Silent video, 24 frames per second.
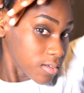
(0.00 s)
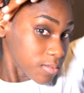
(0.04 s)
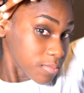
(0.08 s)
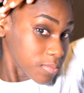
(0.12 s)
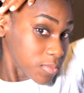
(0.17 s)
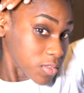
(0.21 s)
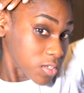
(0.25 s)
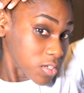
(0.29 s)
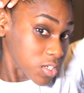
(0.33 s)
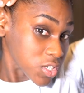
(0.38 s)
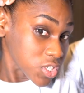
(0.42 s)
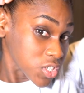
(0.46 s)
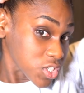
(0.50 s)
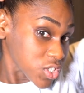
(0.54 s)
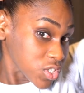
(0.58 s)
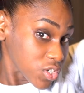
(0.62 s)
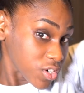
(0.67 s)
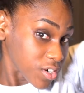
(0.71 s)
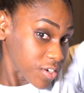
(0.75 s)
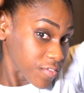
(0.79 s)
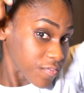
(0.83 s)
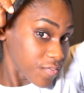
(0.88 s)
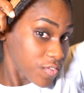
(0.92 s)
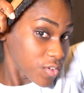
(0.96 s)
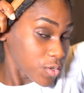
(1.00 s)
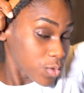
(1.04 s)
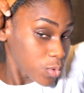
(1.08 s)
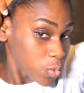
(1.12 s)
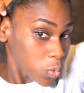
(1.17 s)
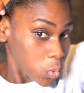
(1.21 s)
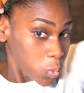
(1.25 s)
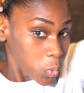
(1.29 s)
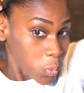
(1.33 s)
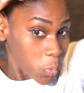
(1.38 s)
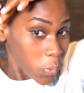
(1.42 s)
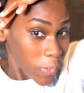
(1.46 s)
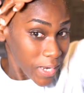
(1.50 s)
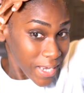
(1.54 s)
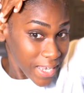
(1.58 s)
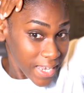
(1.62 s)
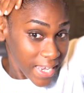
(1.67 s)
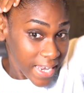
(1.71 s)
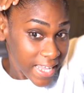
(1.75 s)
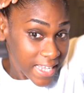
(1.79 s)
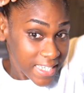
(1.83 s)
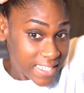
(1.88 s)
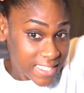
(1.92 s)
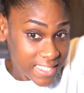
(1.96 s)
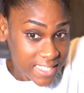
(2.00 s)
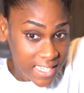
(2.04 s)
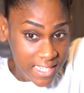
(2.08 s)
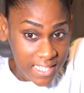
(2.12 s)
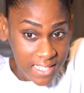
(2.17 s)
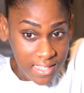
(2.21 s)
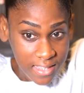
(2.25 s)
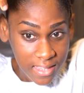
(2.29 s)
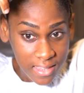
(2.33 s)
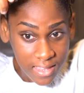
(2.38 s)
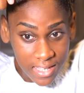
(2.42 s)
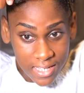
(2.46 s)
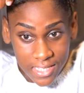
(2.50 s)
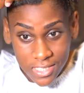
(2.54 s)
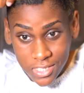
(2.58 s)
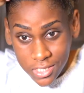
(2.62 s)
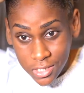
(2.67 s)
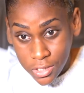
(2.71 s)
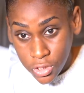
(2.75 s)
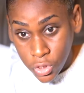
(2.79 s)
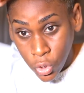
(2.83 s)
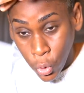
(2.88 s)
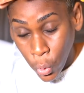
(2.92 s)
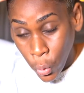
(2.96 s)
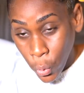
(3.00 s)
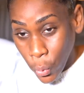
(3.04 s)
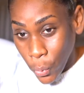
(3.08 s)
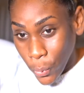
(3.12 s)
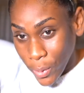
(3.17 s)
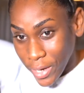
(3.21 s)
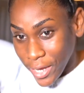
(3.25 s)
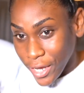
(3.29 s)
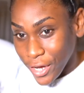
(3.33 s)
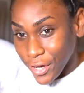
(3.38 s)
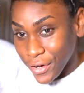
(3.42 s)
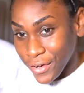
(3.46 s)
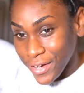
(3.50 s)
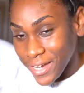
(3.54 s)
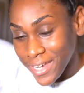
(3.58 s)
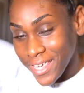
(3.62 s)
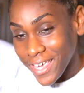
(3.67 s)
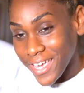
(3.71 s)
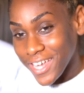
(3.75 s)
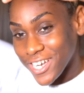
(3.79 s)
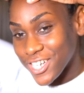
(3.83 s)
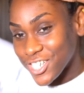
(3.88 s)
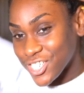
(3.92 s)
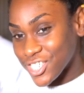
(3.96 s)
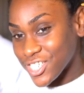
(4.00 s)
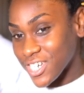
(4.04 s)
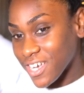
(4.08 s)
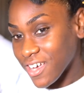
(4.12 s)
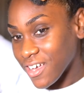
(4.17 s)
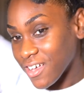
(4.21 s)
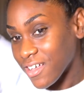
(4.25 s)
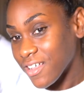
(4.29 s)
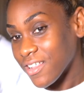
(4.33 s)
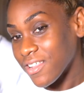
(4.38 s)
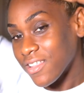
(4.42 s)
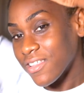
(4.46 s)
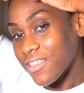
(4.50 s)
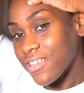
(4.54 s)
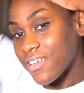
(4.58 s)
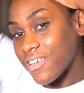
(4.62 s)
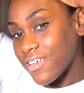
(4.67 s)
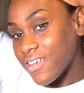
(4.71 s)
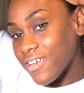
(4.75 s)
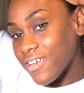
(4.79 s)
I'm not sure if you're witnessing this 2-ingredient gel.